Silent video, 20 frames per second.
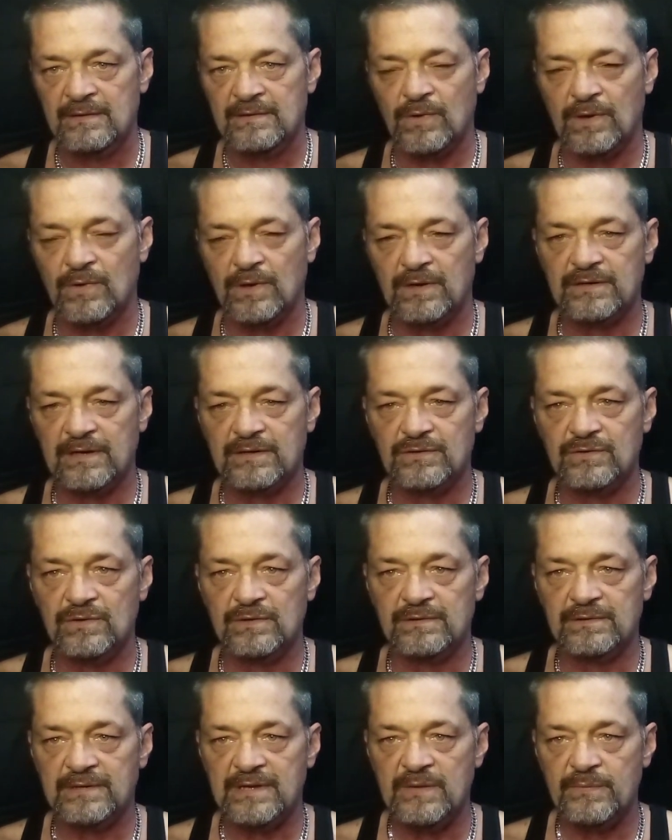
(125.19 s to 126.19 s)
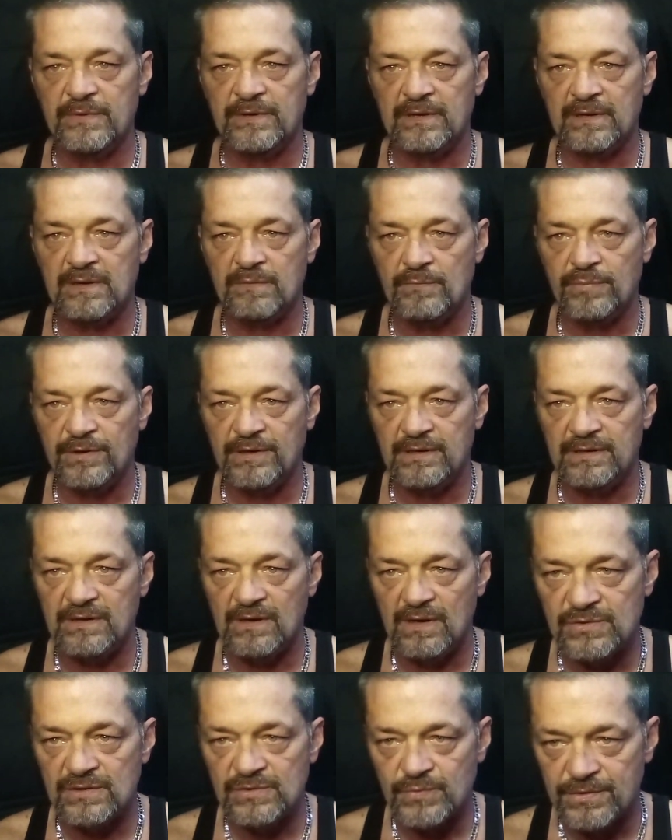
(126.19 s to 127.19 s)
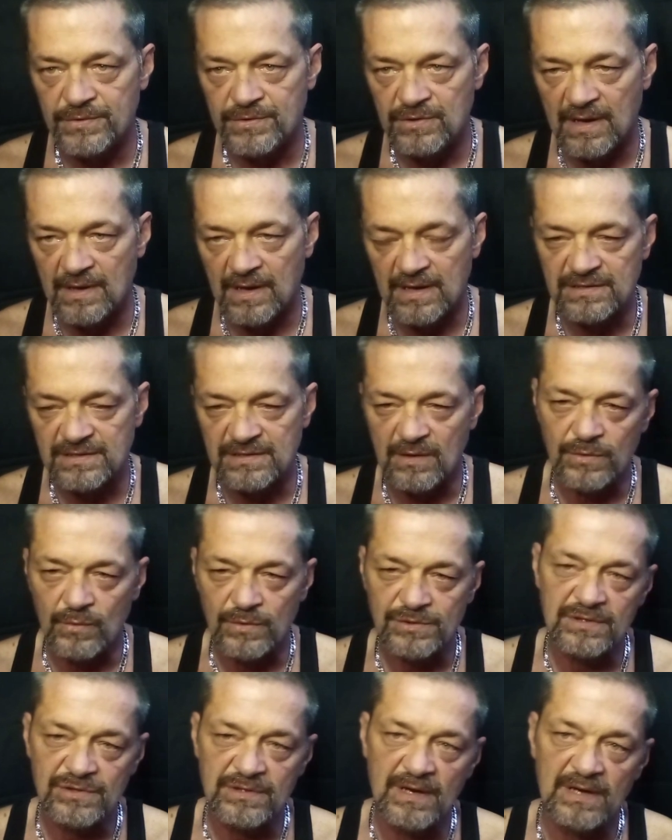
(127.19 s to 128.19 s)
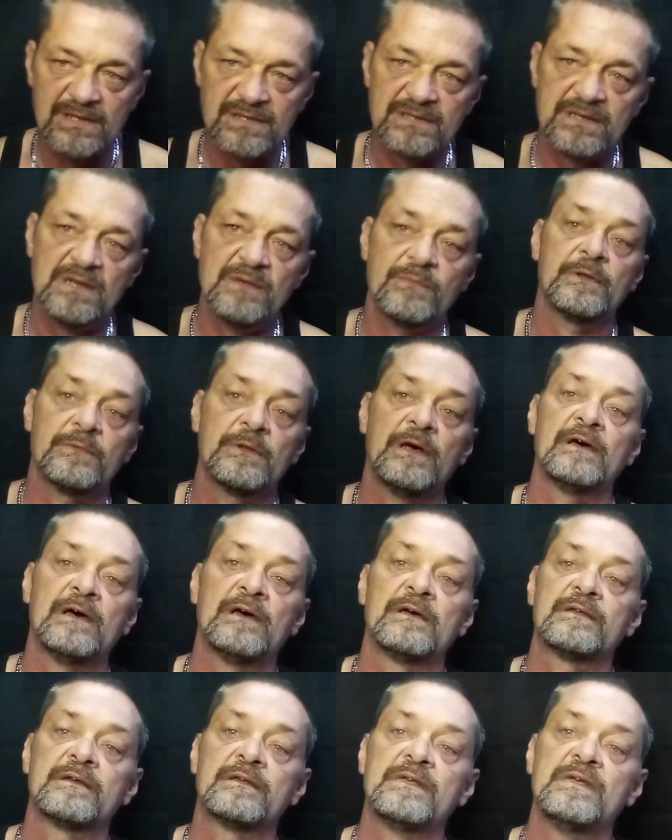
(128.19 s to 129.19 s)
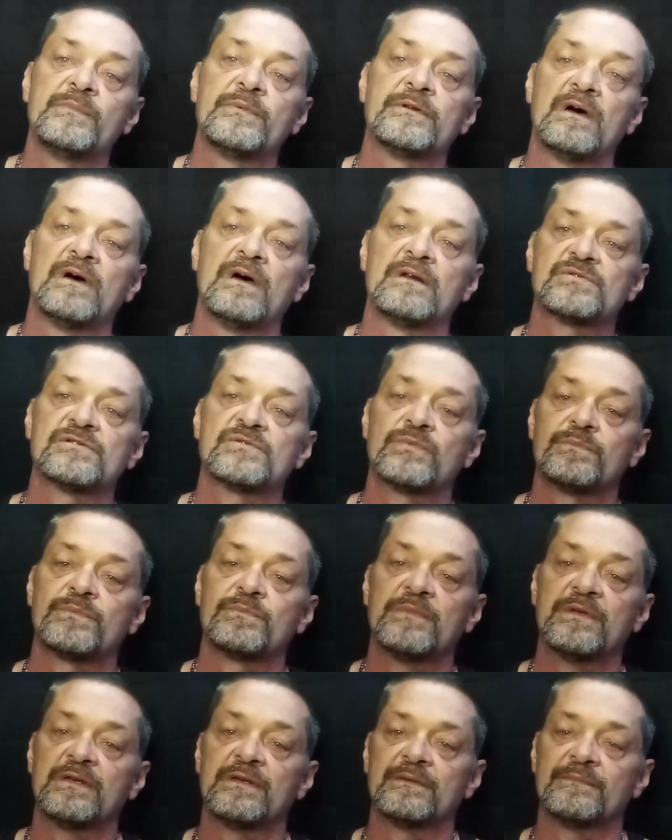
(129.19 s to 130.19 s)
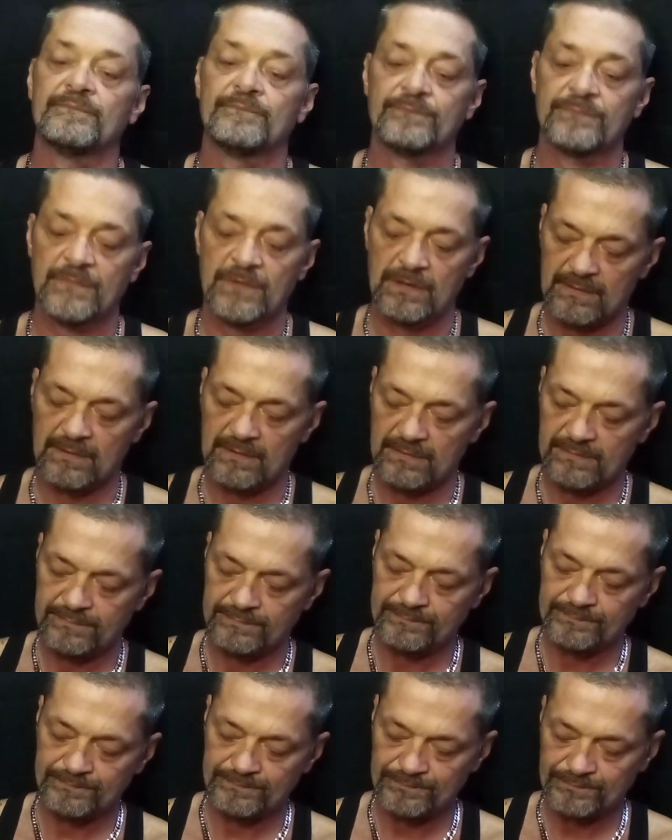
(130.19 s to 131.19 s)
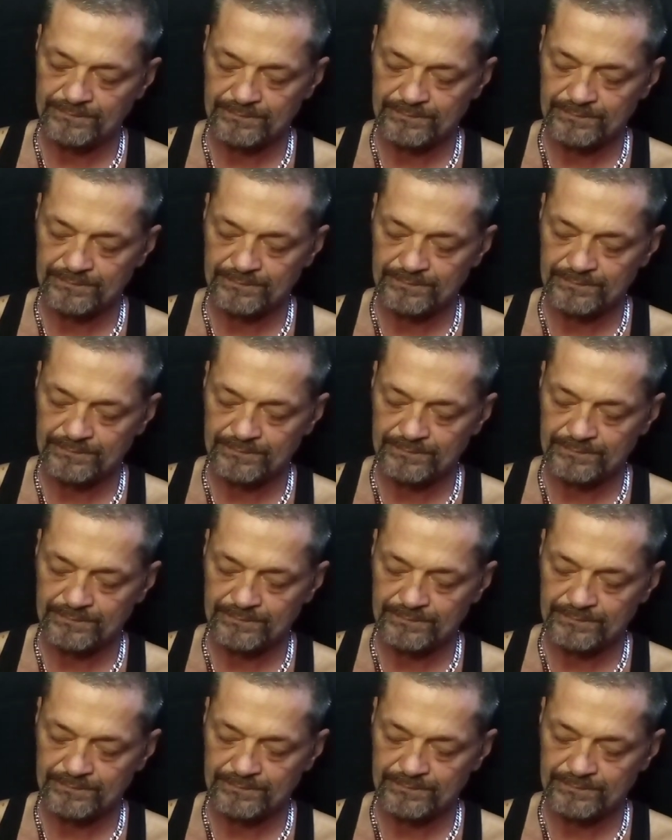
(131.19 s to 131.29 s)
That's what I like to do, and keeping it completely honest with you guys, and I want you guys keep uh, keep it honest with me, you know.